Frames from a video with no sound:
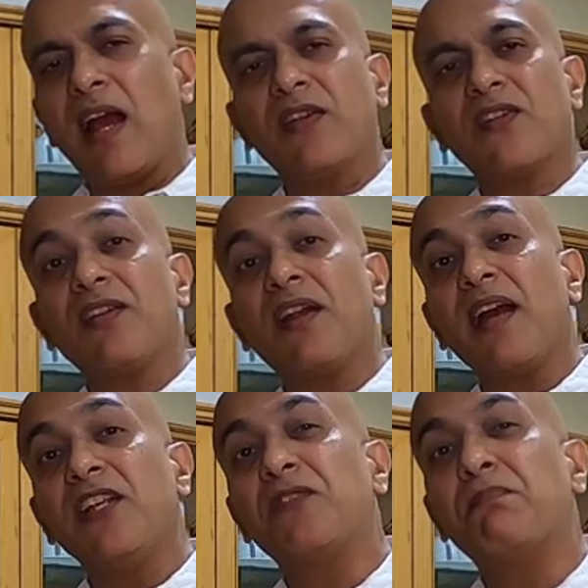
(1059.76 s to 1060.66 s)
as a
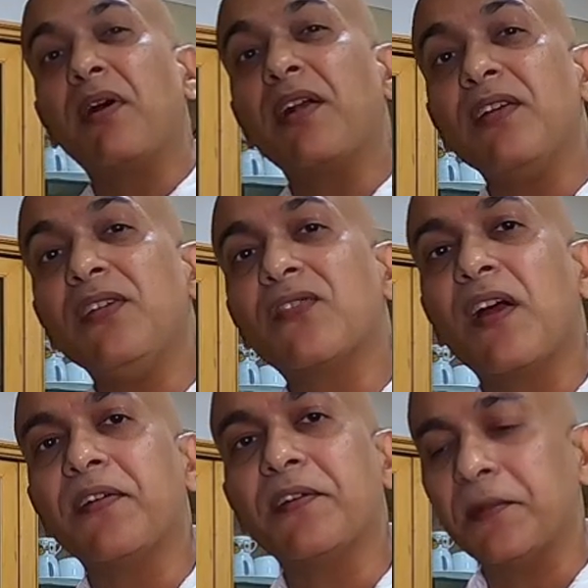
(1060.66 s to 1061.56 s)
nice party
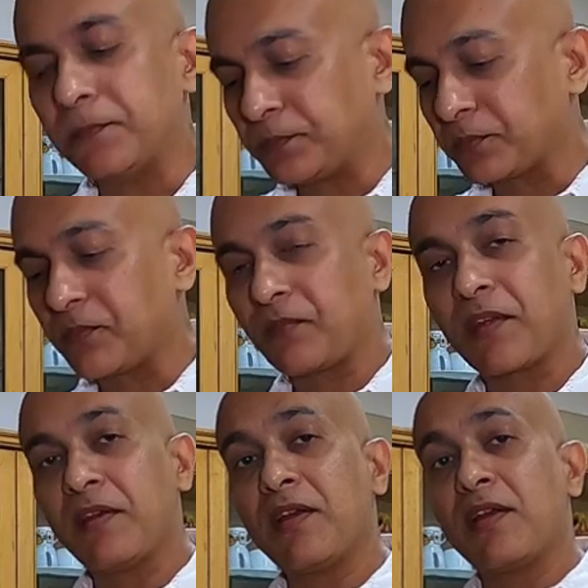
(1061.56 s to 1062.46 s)
starter.
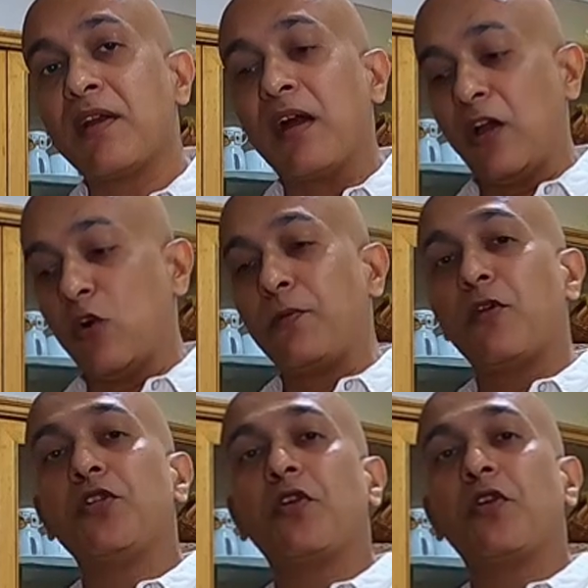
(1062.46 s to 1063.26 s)
I hope you